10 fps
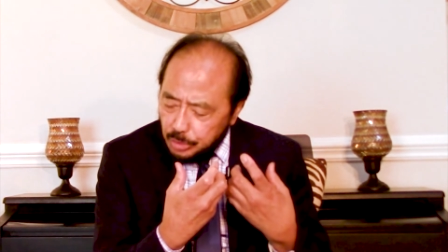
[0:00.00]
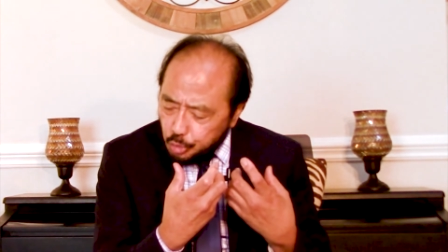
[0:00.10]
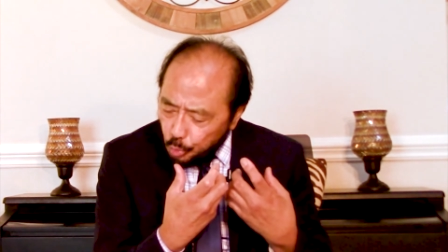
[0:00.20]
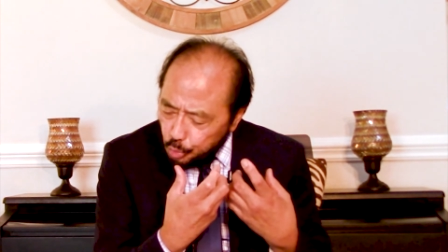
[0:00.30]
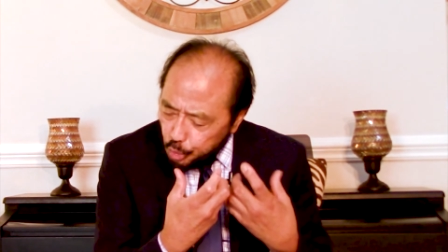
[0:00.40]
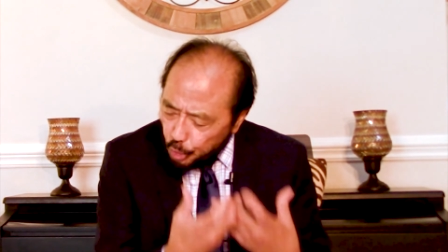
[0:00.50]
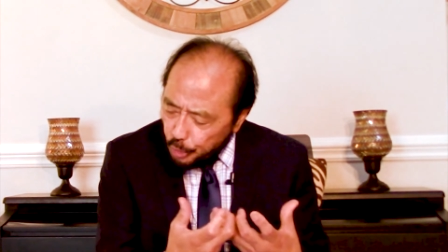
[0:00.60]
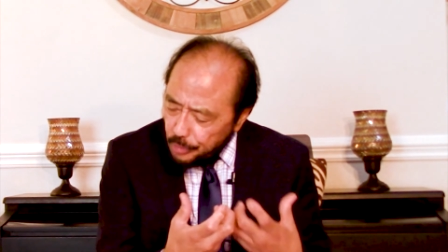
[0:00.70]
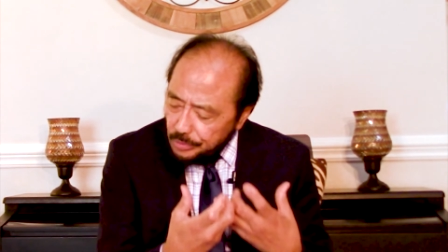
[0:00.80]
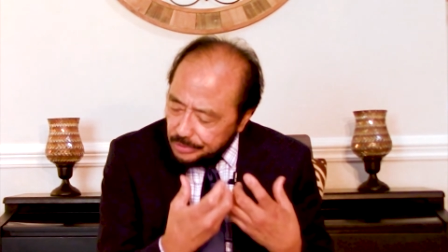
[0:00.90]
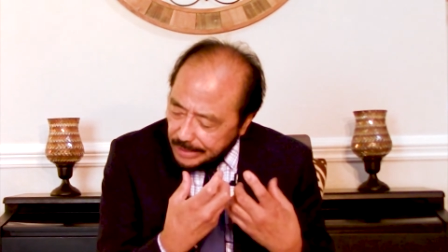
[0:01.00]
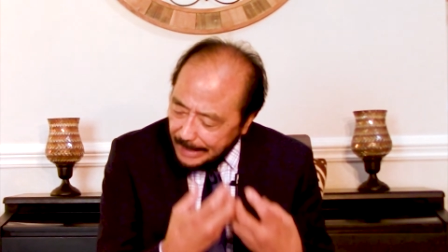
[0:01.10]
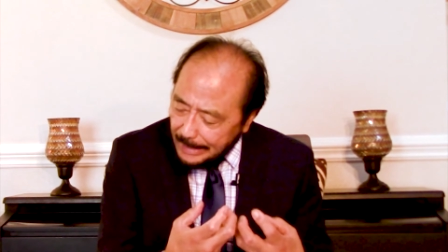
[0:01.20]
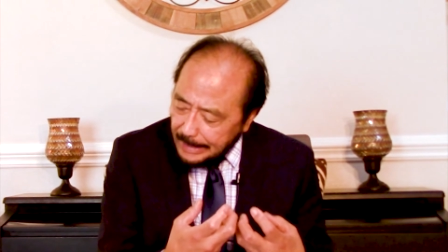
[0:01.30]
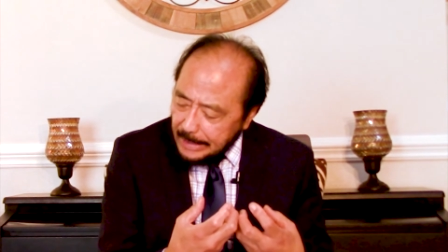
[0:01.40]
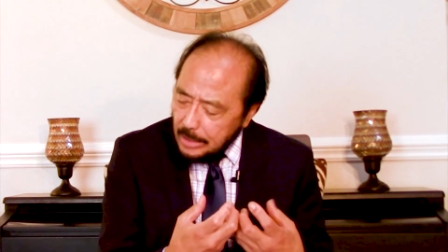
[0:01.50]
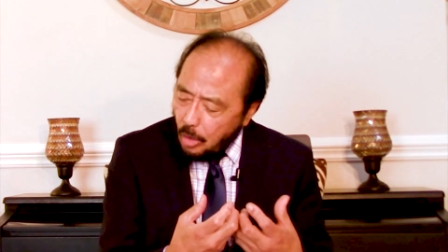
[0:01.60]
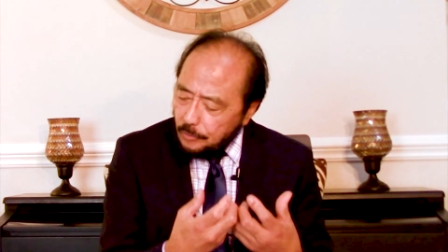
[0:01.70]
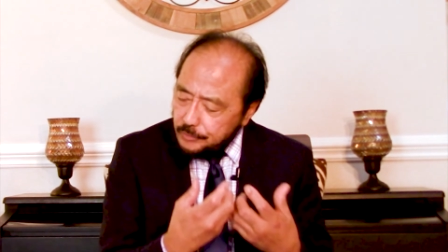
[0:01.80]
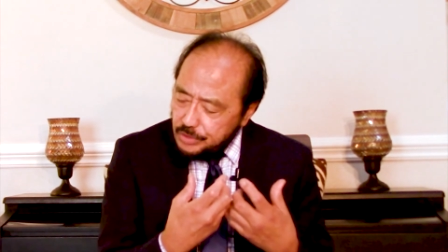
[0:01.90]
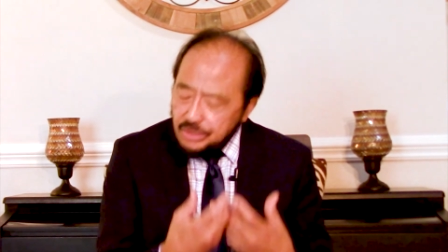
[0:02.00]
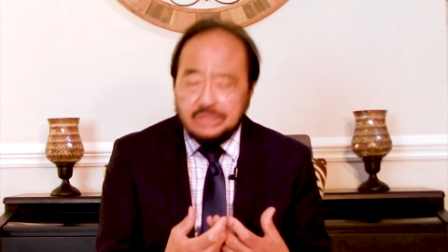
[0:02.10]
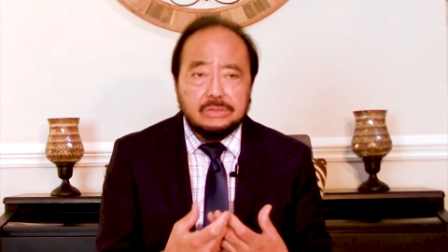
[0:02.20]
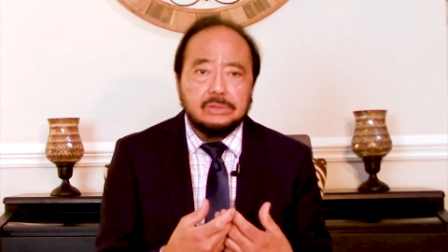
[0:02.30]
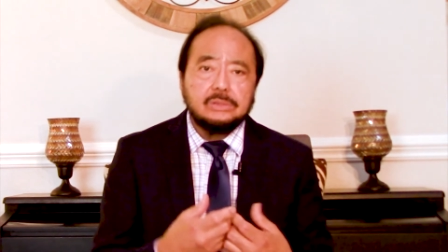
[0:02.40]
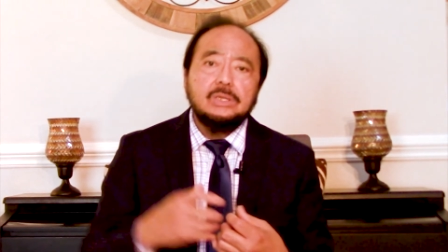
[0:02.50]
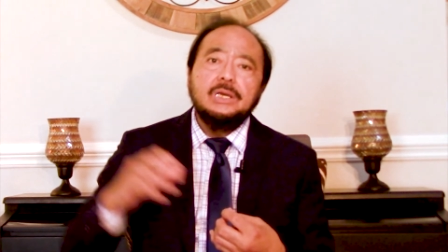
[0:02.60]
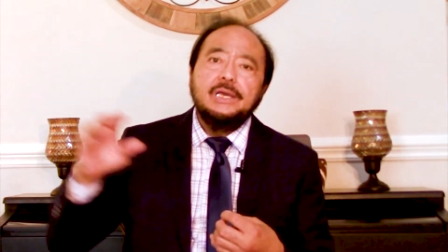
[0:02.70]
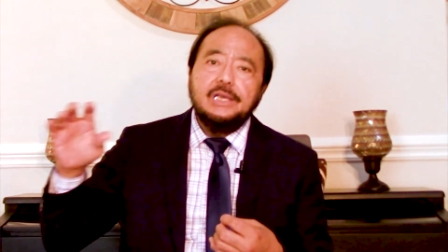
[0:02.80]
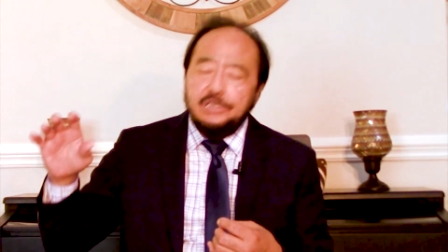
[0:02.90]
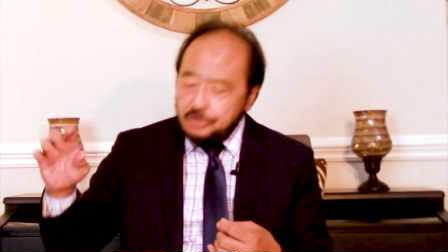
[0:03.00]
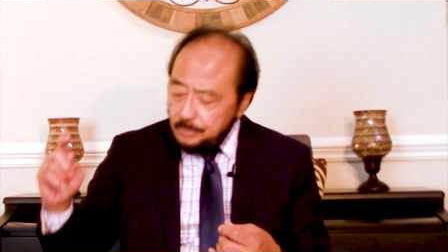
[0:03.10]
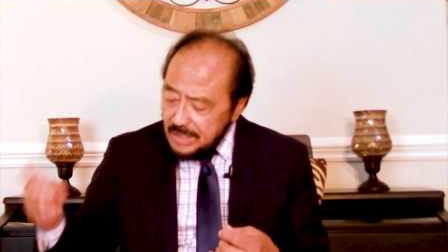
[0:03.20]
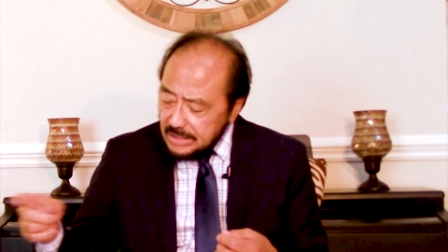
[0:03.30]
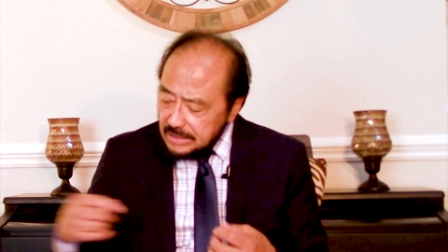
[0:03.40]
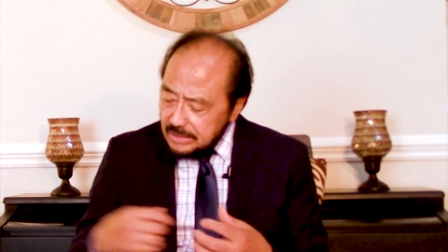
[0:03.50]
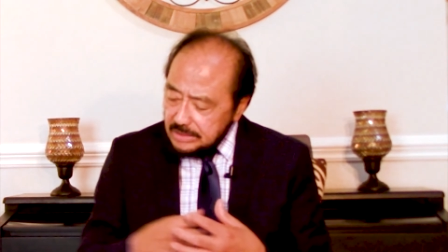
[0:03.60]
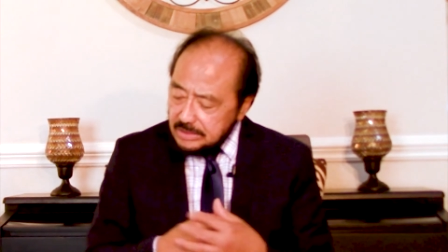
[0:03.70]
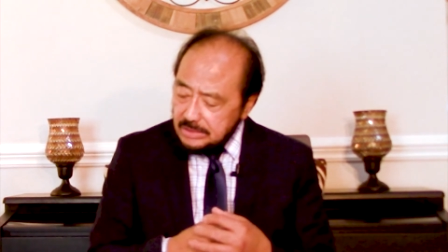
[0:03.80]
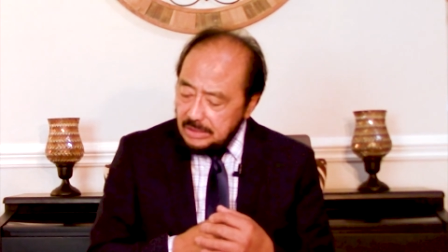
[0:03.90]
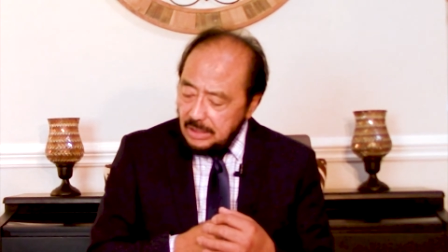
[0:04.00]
to learn daily of Jesus, his meekness,